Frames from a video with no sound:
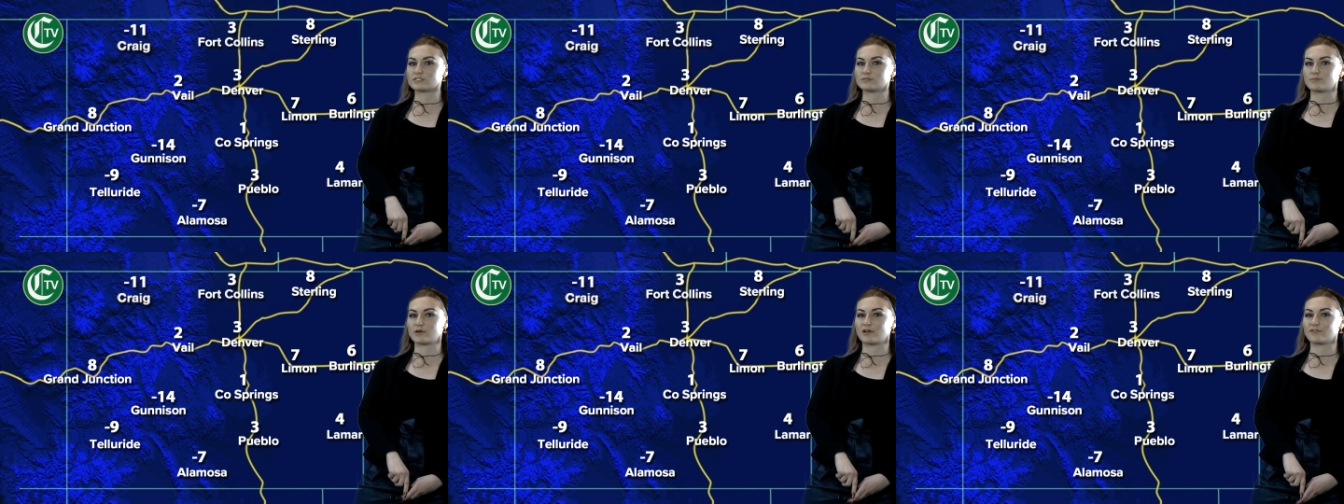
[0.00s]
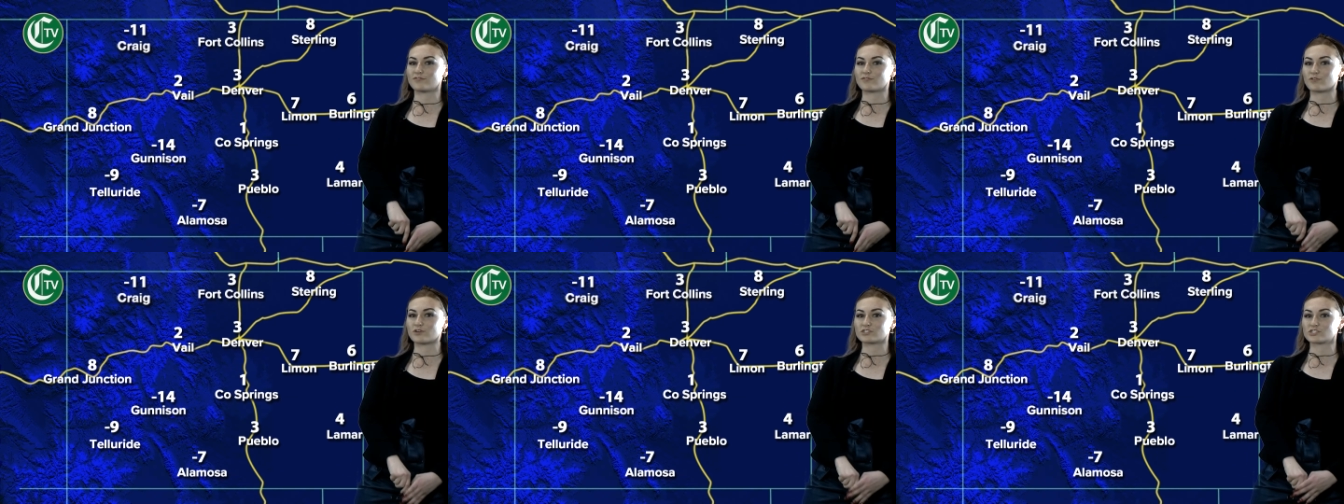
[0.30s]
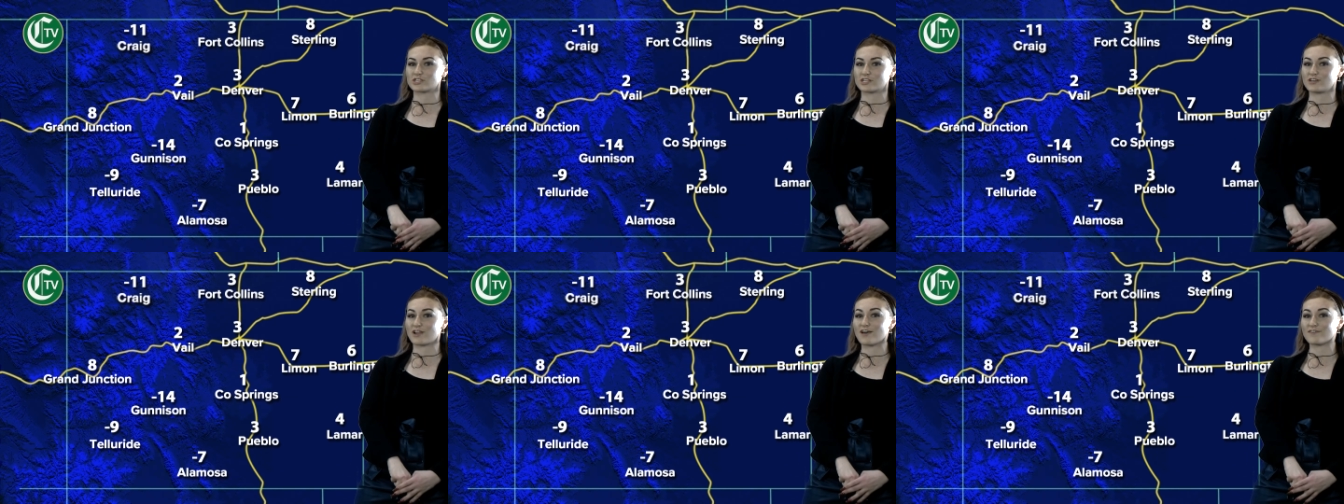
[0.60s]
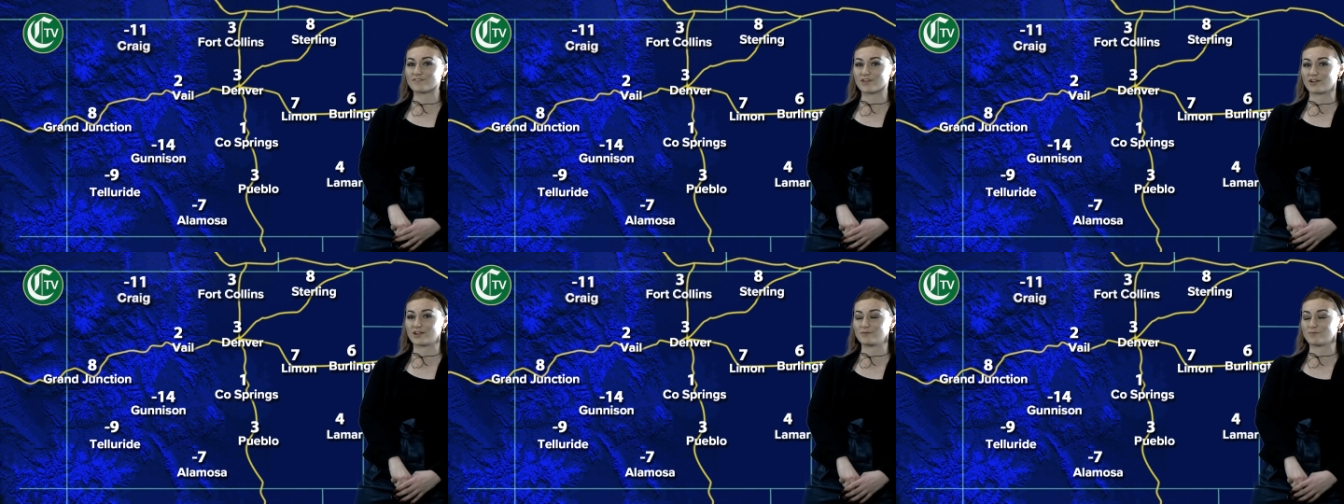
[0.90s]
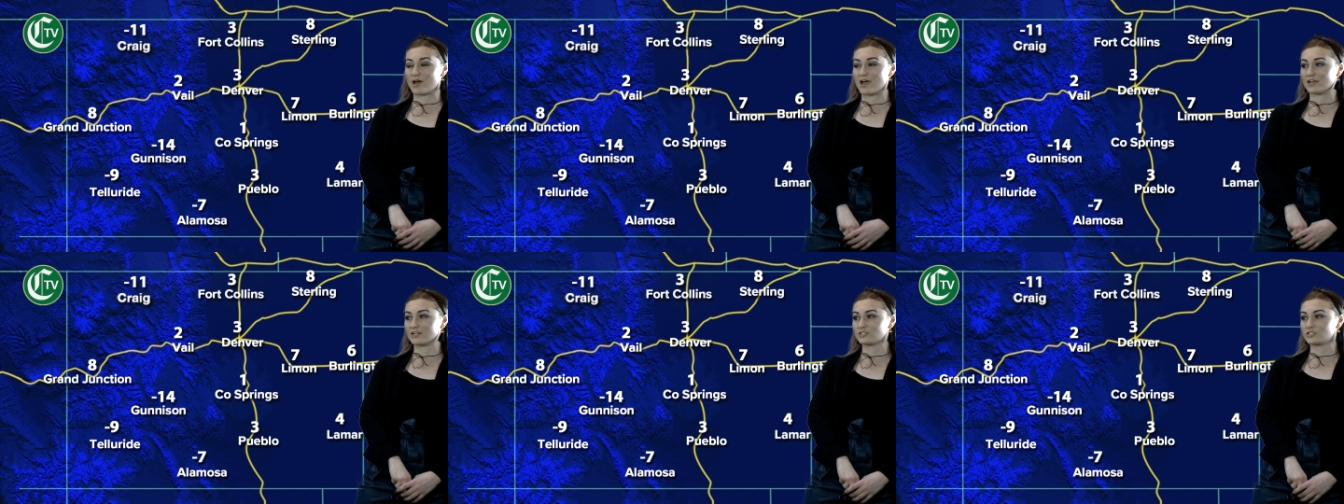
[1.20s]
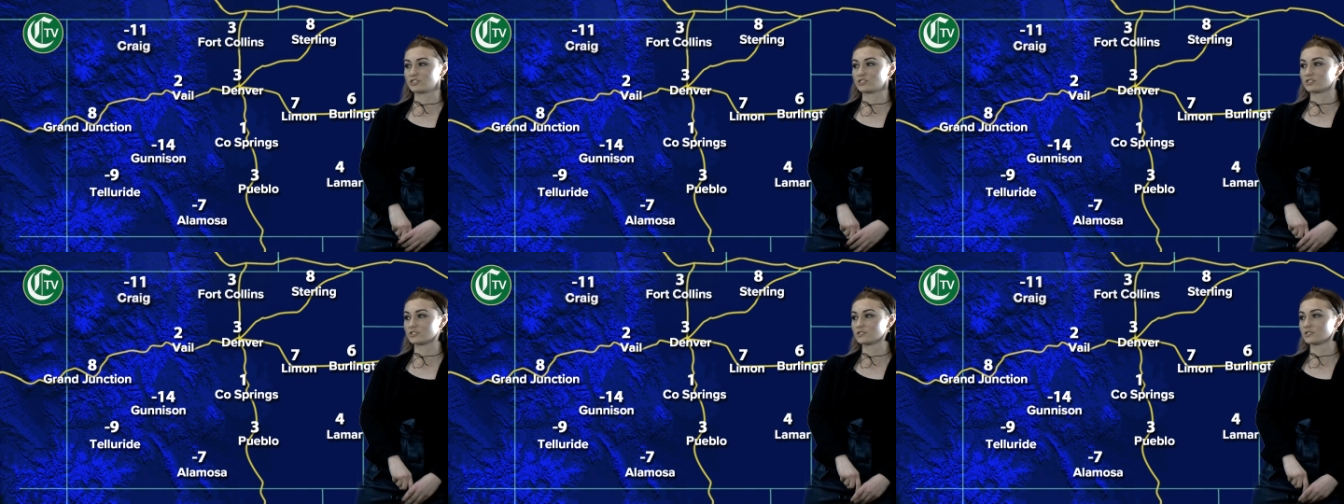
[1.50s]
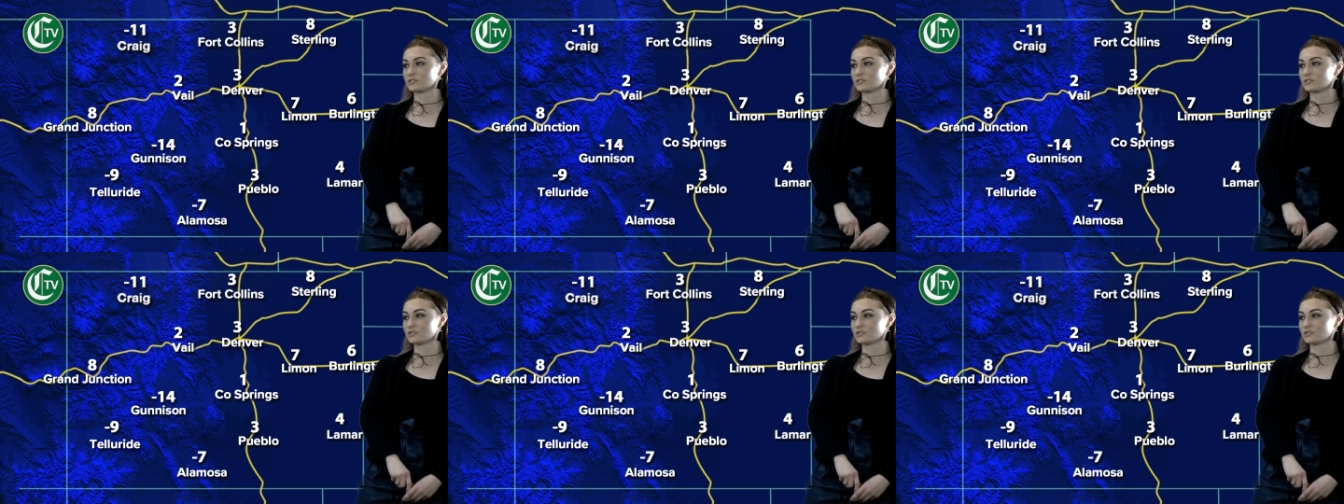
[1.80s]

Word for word: but unfortunately not very much.